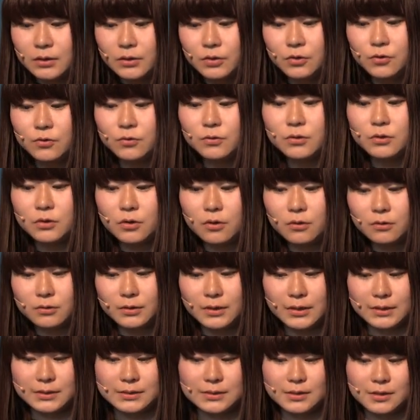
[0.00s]
you'll
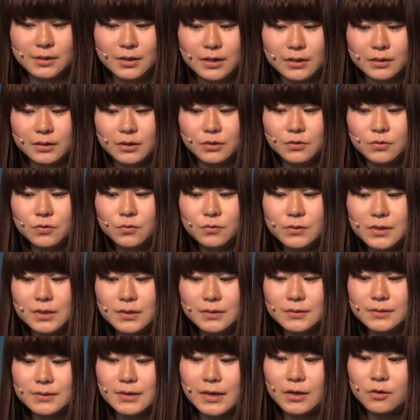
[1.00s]
notice that the
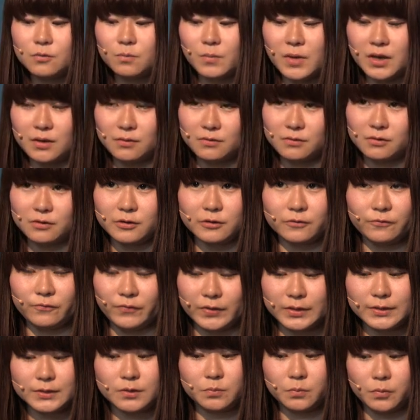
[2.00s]
using statements are
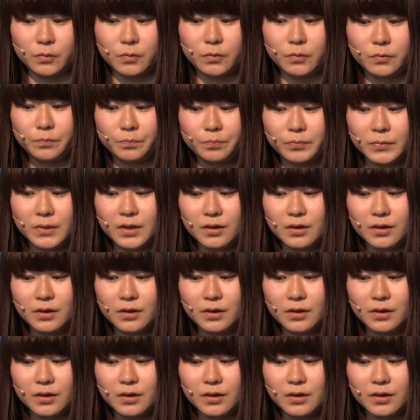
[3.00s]
visible.